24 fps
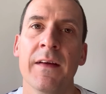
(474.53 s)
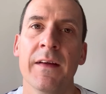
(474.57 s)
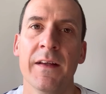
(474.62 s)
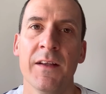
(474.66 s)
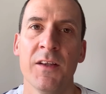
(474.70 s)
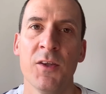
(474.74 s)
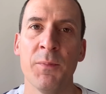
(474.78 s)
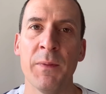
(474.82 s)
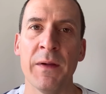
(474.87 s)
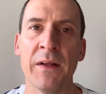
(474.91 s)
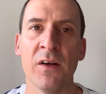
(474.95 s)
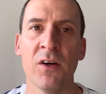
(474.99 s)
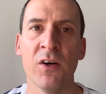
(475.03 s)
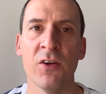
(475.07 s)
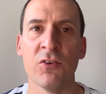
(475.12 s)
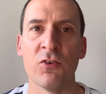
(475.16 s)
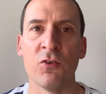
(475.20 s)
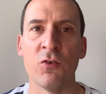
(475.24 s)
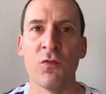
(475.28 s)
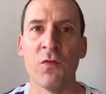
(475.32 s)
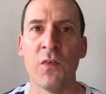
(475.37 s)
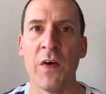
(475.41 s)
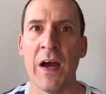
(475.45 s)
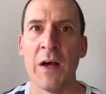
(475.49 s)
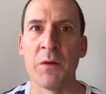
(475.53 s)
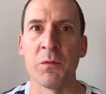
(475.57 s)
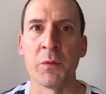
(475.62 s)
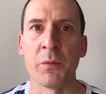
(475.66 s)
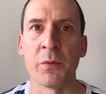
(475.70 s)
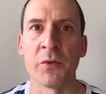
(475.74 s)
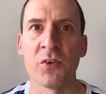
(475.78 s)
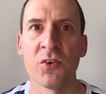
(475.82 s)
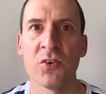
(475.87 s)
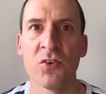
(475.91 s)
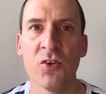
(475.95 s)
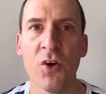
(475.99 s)
to be an Arsenal fan. We
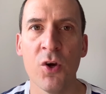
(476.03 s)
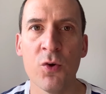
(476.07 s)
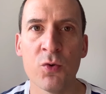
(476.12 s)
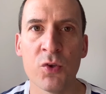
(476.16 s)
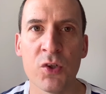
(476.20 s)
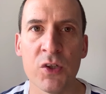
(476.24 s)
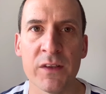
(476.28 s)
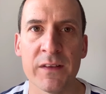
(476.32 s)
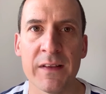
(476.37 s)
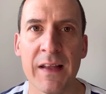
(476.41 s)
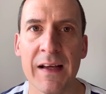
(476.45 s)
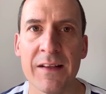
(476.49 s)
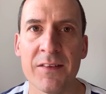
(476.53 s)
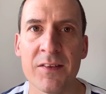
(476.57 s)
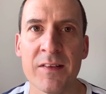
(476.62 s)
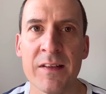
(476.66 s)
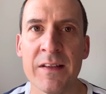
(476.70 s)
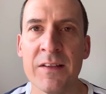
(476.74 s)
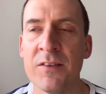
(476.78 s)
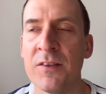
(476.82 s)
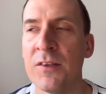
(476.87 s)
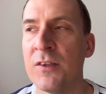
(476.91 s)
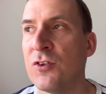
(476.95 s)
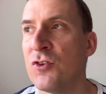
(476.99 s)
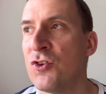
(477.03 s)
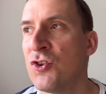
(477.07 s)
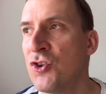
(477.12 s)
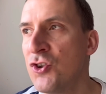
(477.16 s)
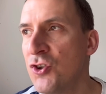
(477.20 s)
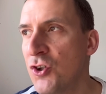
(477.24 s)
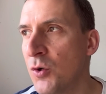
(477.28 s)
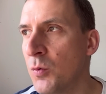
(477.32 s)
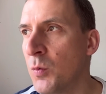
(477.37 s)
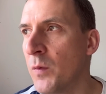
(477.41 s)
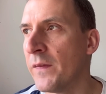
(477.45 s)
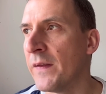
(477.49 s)
were so good that season,
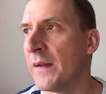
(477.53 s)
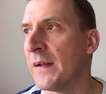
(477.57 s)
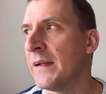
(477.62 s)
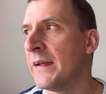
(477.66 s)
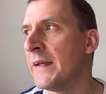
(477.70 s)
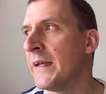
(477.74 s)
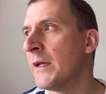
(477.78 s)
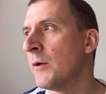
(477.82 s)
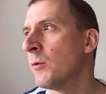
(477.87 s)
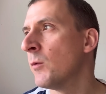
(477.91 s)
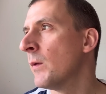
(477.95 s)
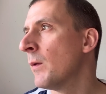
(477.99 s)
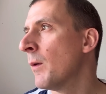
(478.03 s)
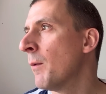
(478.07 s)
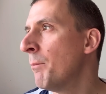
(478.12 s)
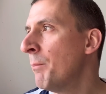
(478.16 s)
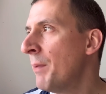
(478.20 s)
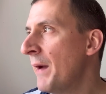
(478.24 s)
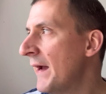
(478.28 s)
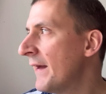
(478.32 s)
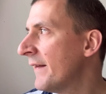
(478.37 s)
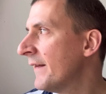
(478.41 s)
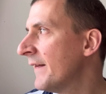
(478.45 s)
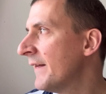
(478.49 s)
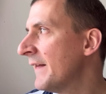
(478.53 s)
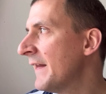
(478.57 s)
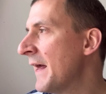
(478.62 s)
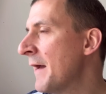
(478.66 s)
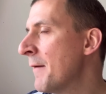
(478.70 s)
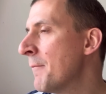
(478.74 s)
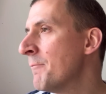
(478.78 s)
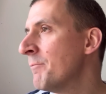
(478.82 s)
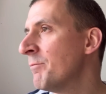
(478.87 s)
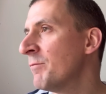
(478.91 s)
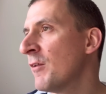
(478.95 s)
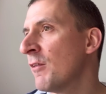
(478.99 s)
should have won the league. We were better than
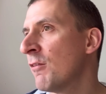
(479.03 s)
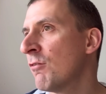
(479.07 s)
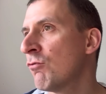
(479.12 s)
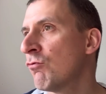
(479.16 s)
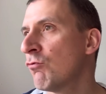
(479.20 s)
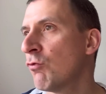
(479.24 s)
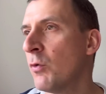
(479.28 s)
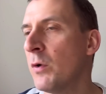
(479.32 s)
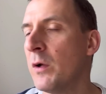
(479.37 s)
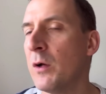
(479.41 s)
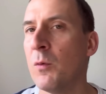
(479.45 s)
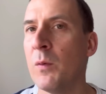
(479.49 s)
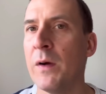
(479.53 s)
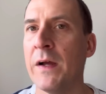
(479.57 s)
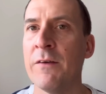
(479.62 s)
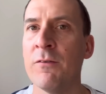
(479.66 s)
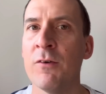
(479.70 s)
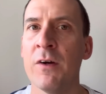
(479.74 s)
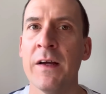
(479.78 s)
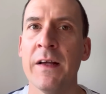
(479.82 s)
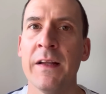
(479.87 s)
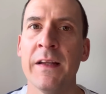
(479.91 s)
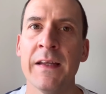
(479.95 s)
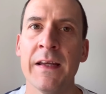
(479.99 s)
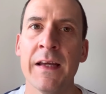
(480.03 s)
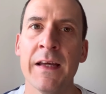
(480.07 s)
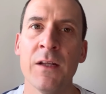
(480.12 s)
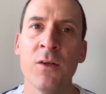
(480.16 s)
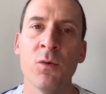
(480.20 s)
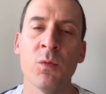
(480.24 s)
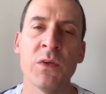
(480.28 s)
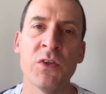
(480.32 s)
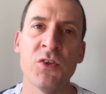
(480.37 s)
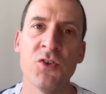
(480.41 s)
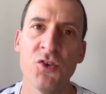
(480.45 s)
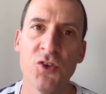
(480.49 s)
them, threw it away right at the
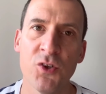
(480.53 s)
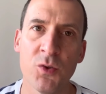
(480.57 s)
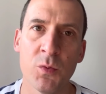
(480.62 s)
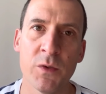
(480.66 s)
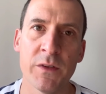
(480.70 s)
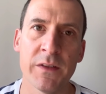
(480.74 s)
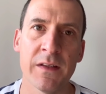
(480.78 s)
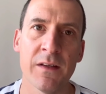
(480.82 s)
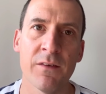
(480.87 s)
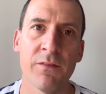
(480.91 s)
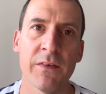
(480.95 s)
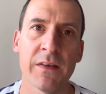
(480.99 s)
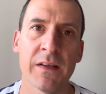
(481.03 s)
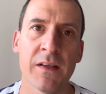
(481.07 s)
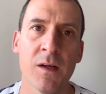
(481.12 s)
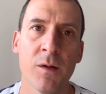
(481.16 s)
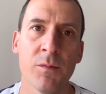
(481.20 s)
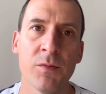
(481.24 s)
end. We should have won the FA Cup